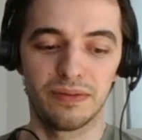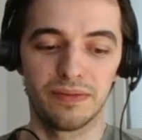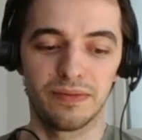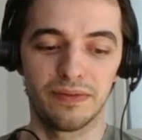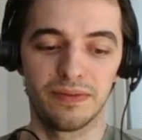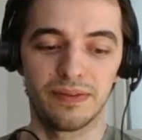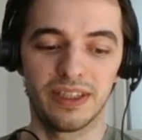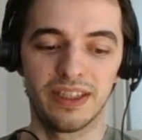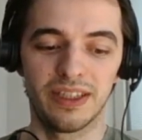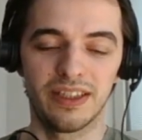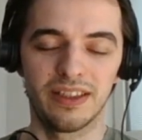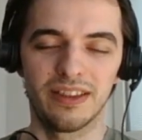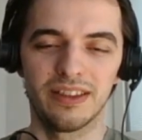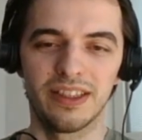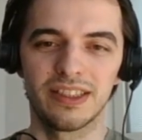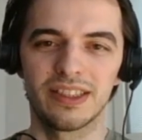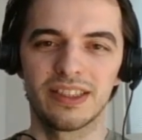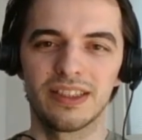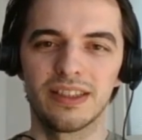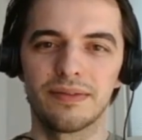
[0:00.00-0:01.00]
find at
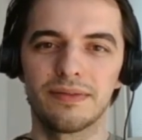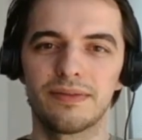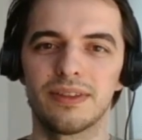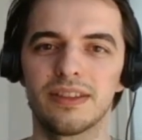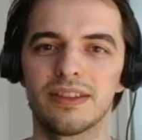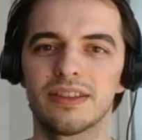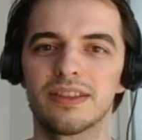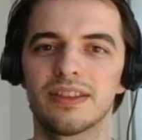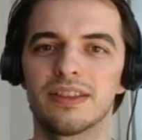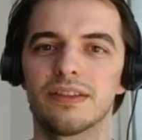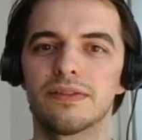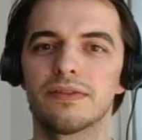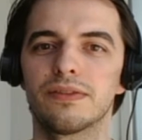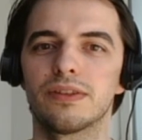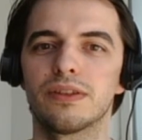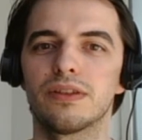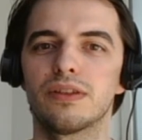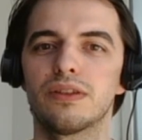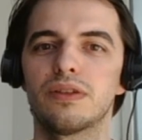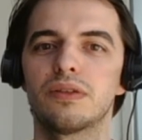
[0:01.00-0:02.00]
least some things of
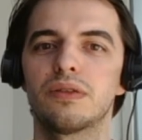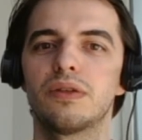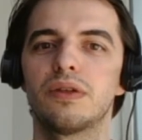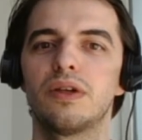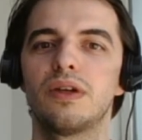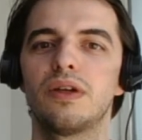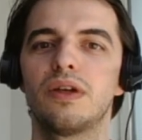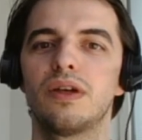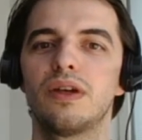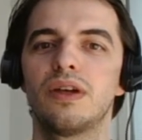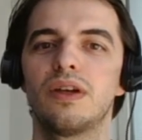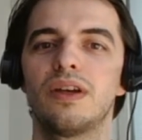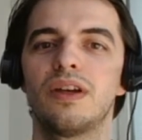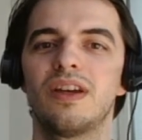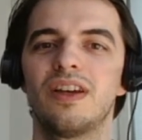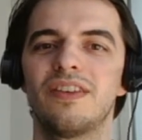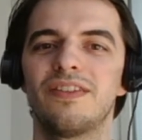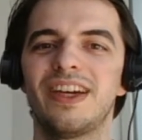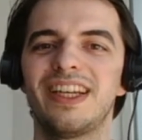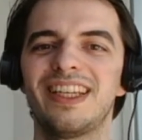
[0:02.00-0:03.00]

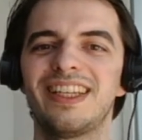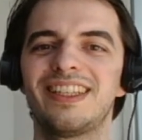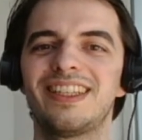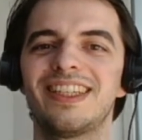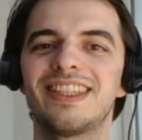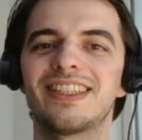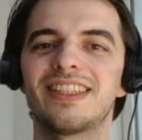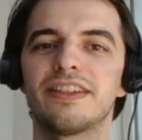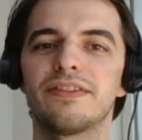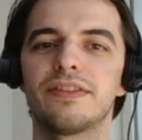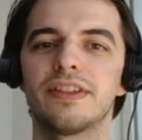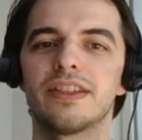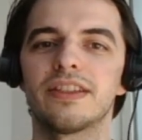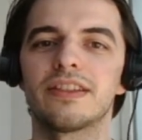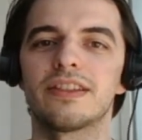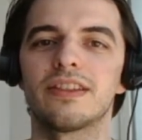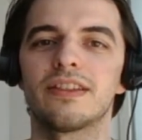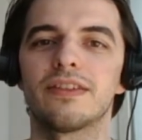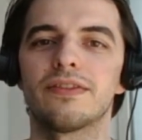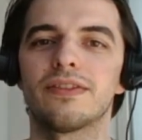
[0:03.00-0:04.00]
find a gist of
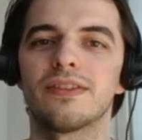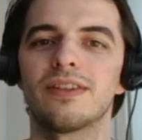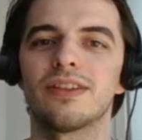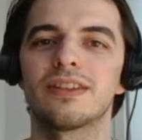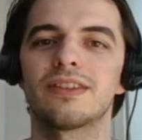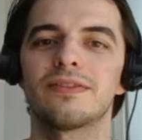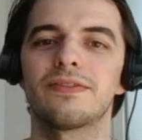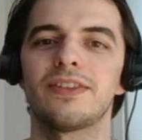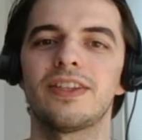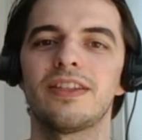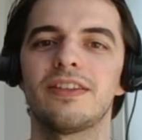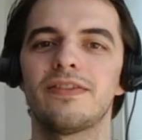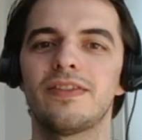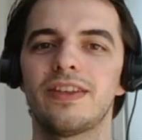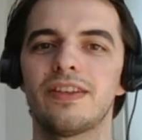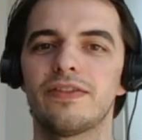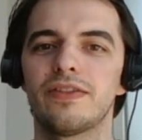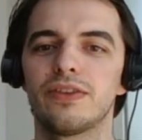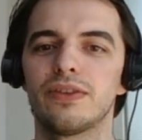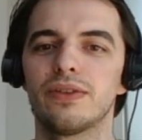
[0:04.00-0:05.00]
his philosophy, even
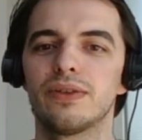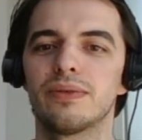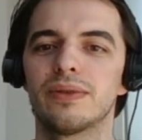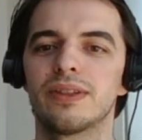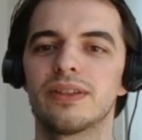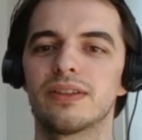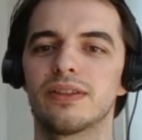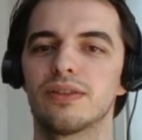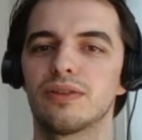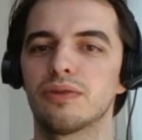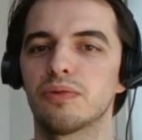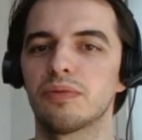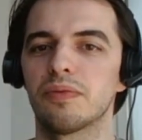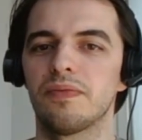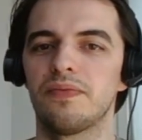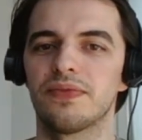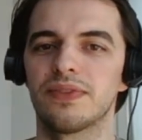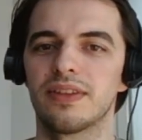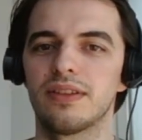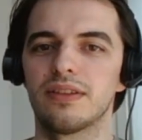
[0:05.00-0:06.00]
if you don't want to go
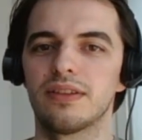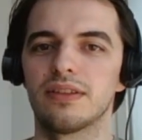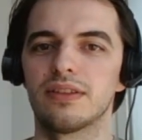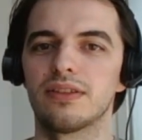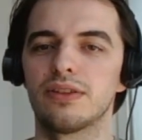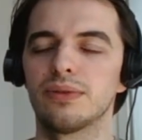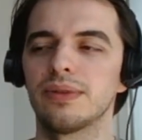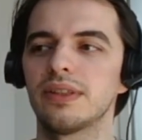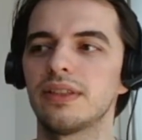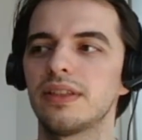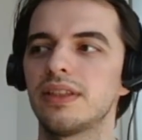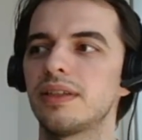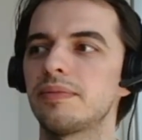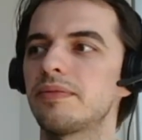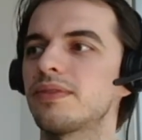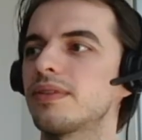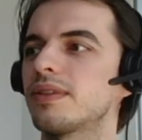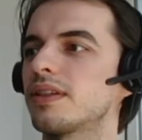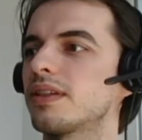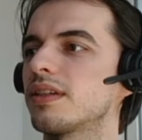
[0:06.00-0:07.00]
too in
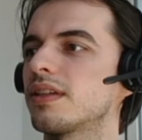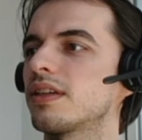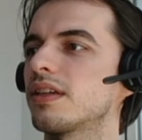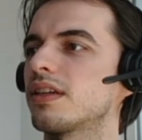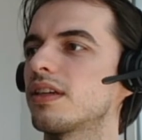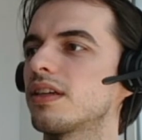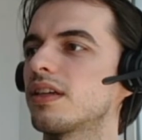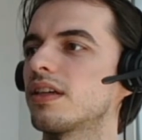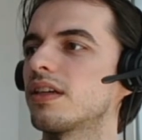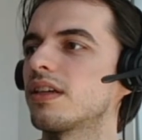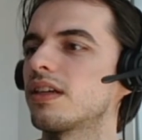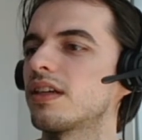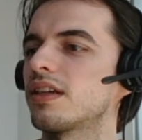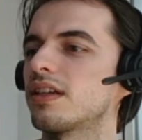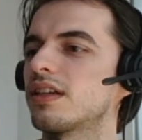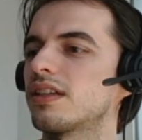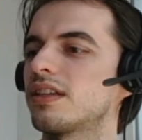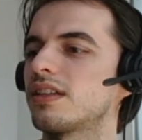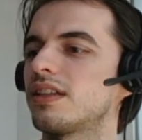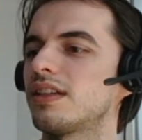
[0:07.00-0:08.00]
depth.
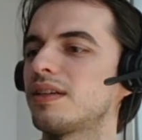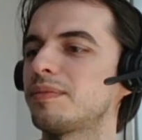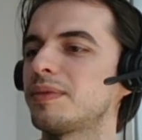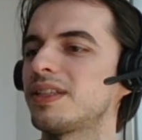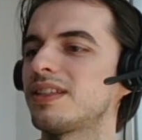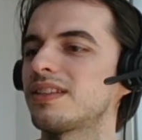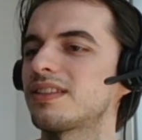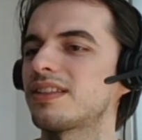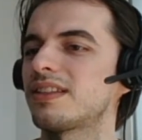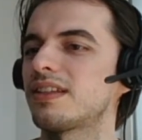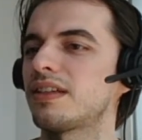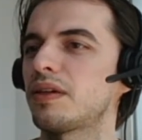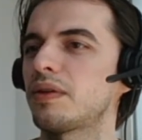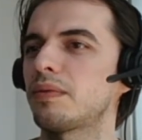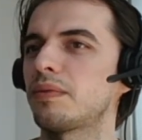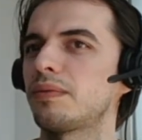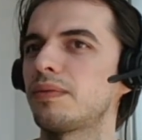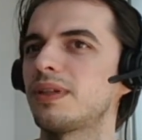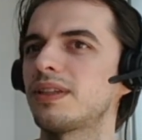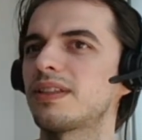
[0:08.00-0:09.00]
that being said,
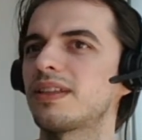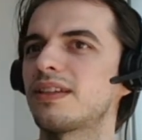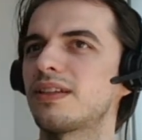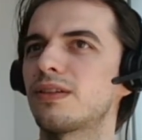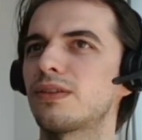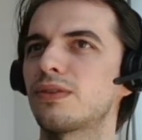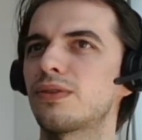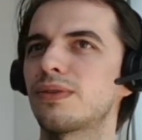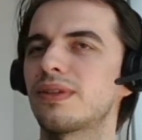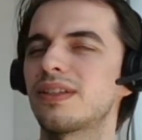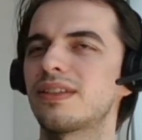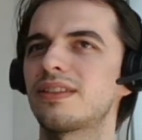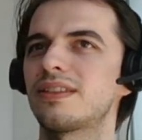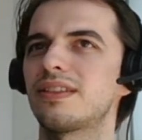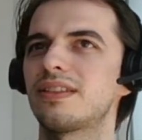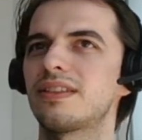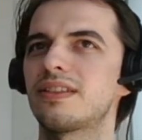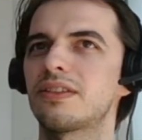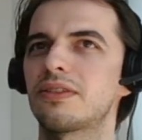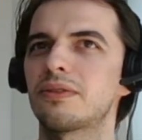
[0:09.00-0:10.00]
what
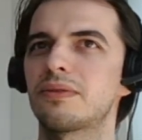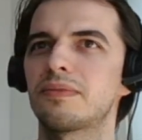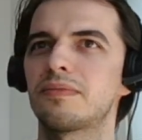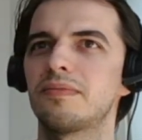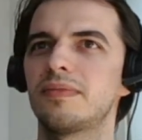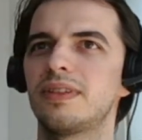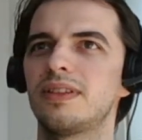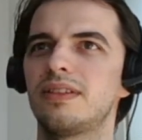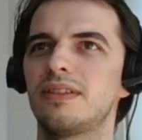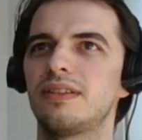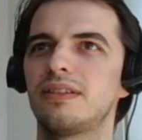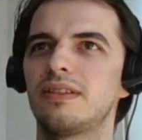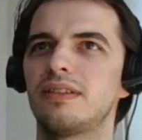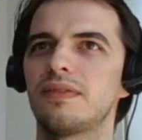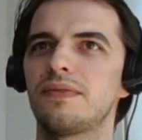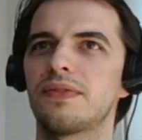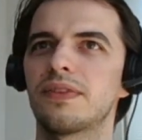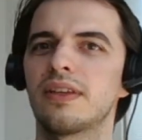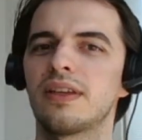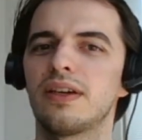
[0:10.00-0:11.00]
characterizes
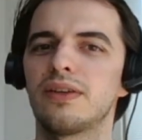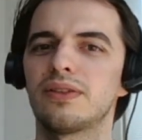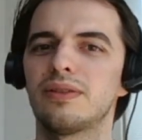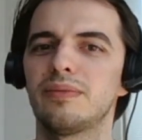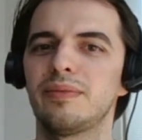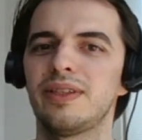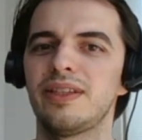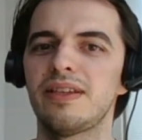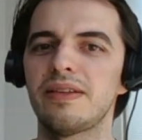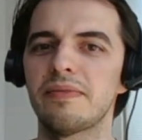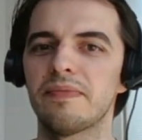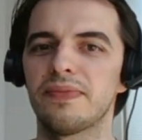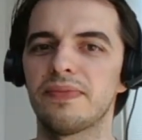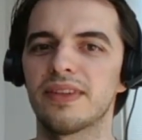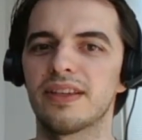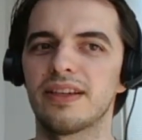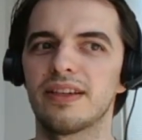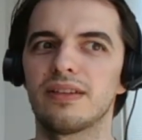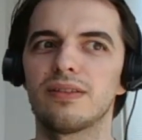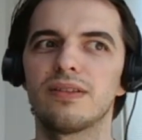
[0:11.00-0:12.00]
how to be
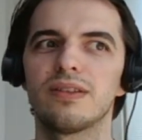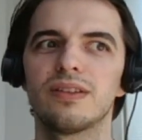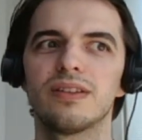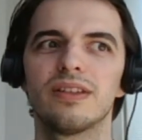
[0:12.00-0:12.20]
idle?